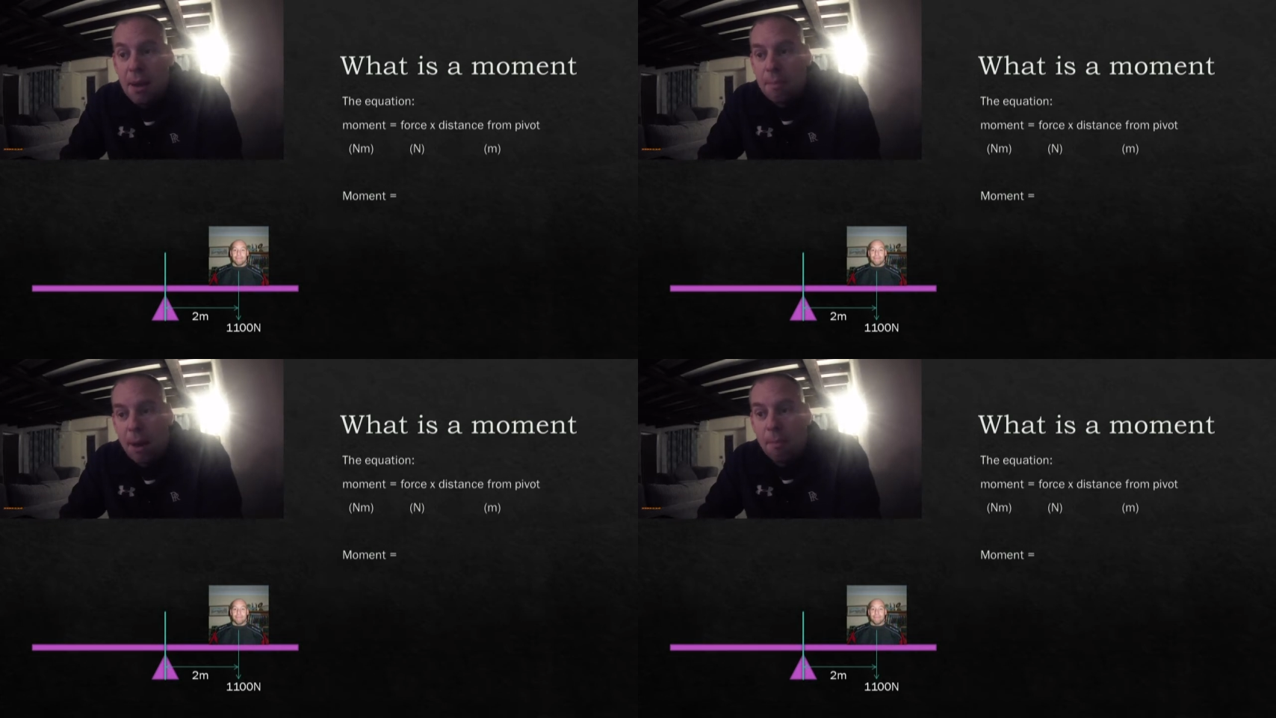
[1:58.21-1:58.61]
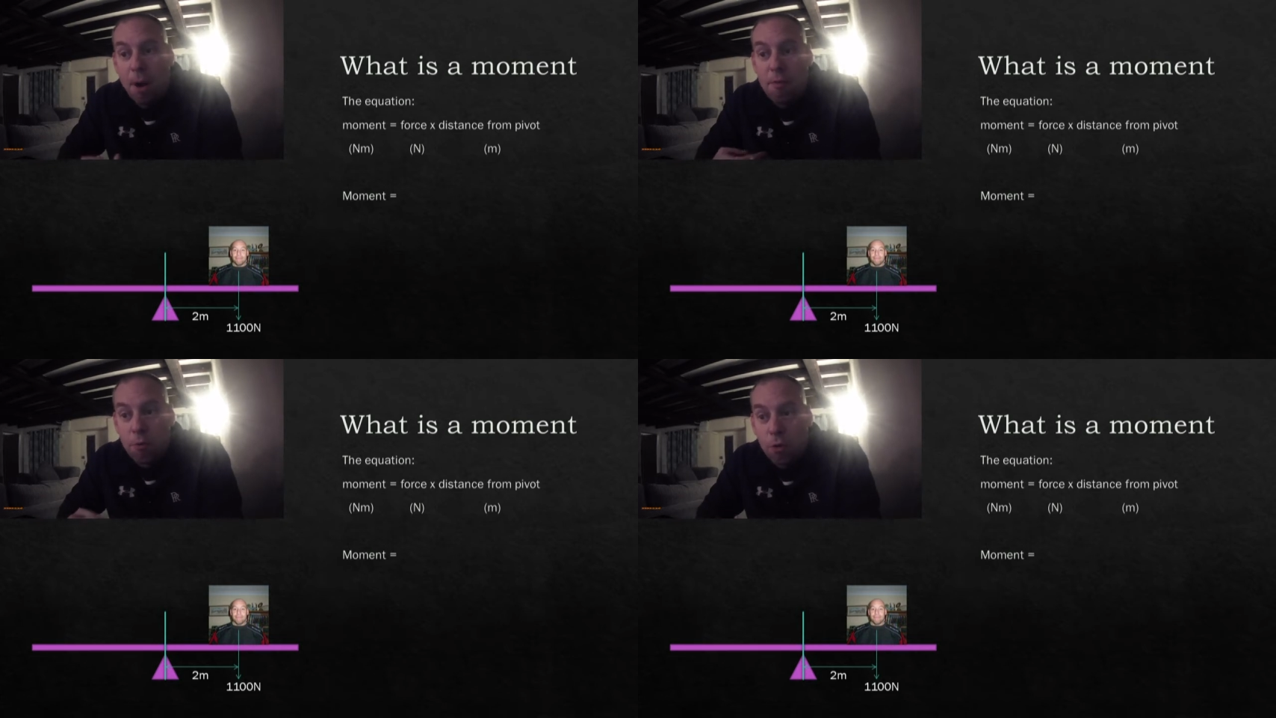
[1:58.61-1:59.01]
Now
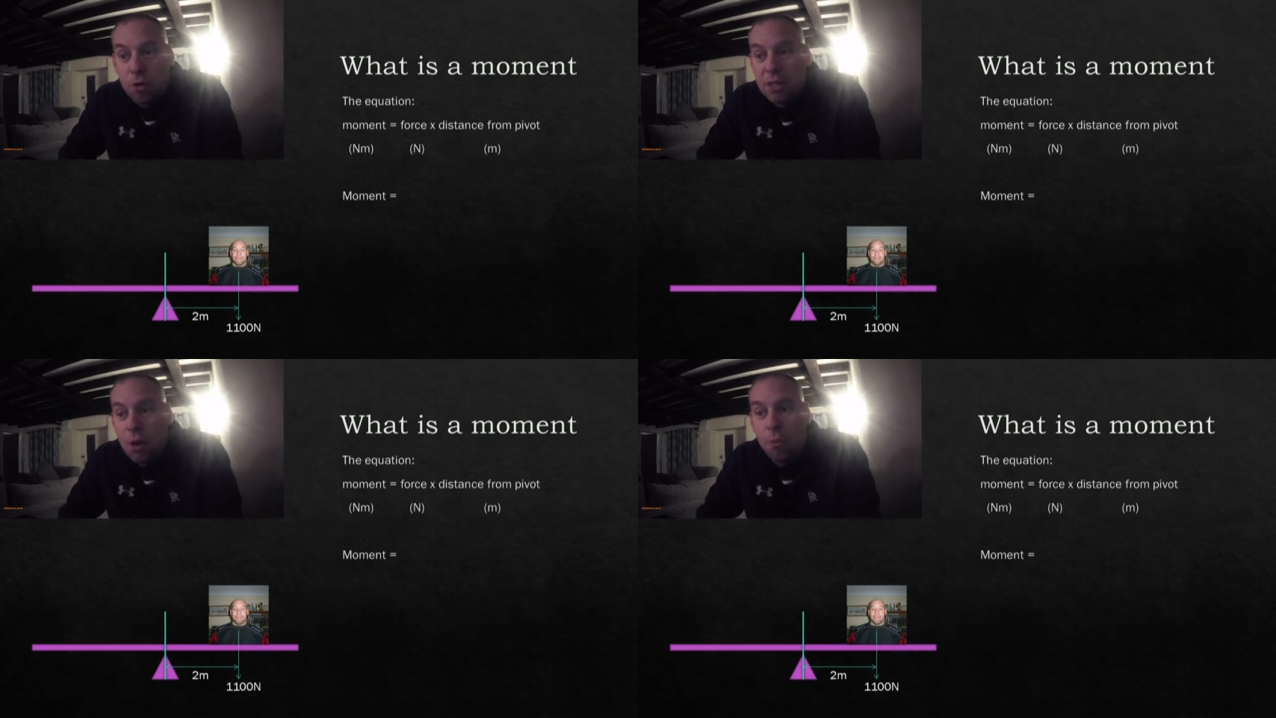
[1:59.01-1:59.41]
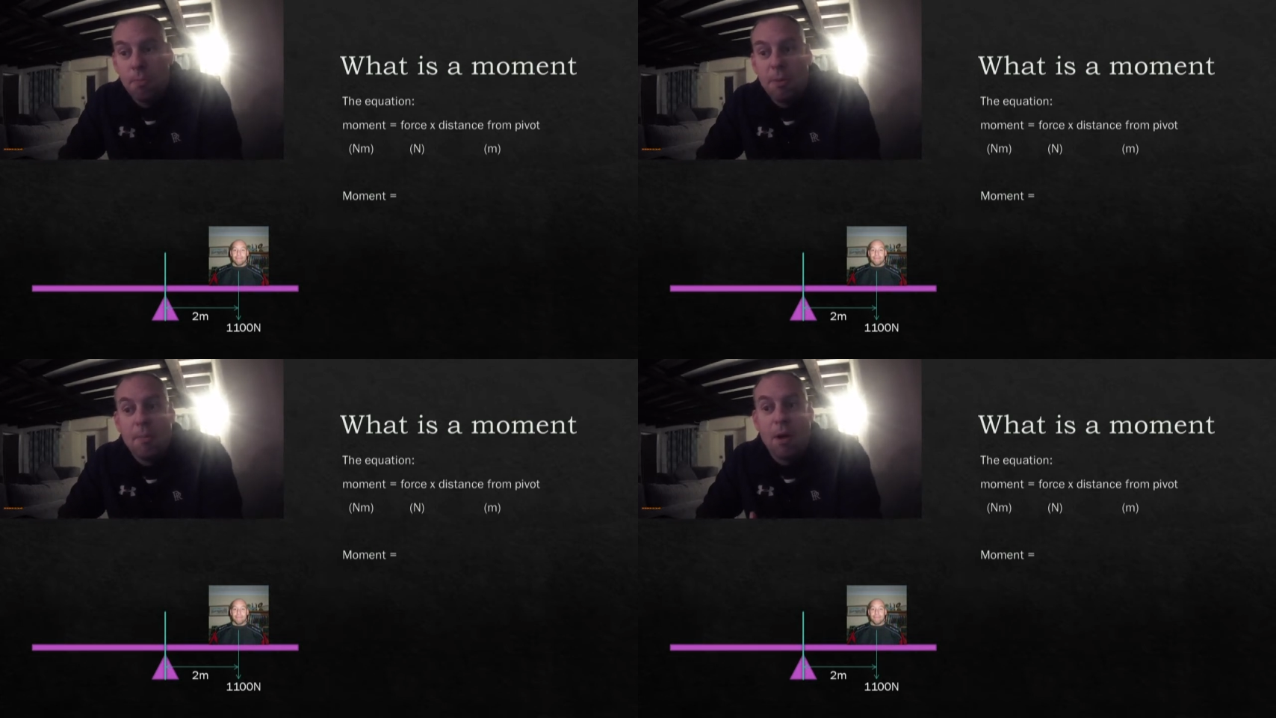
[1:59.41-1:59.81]
my force would
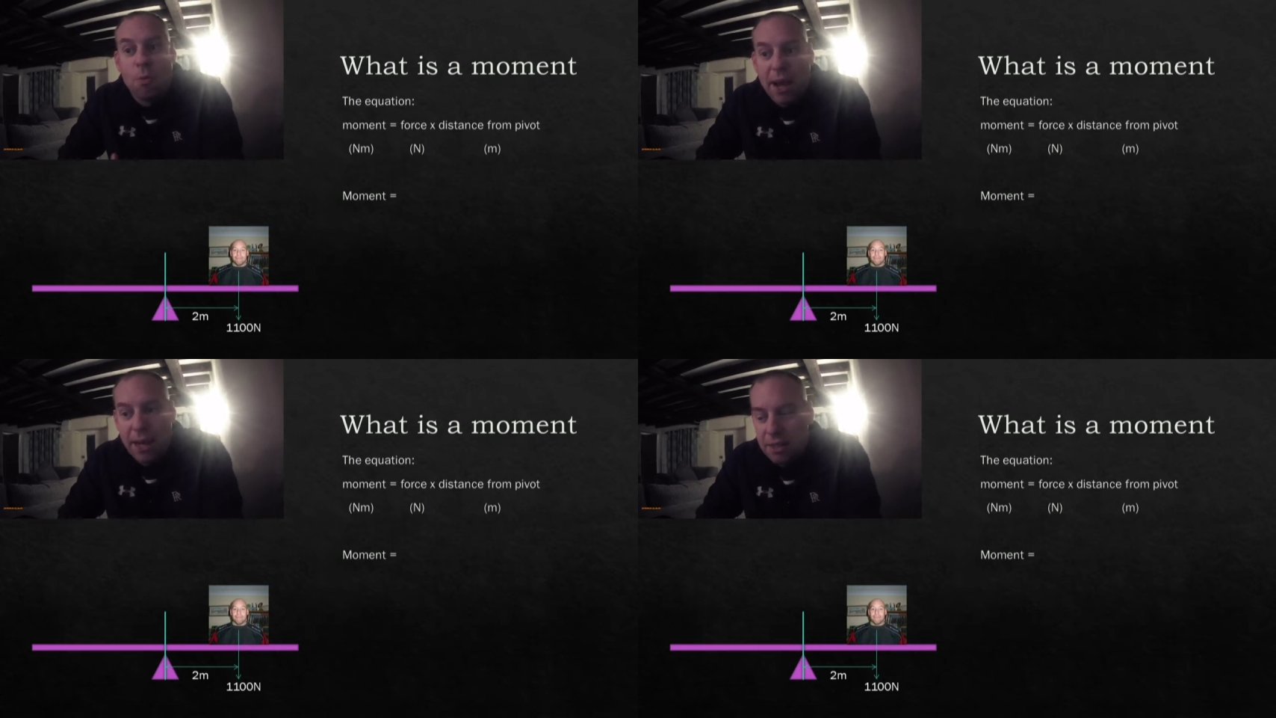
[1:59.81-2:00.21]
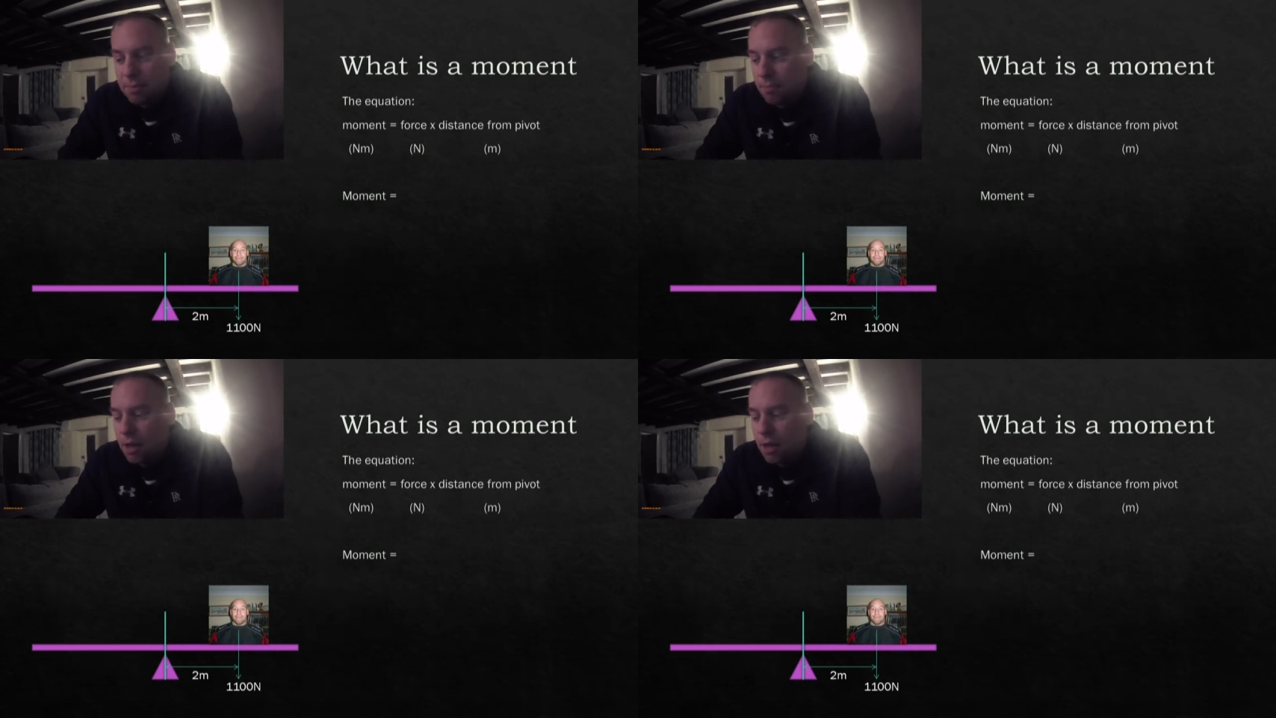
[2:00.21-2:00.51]
be my weight.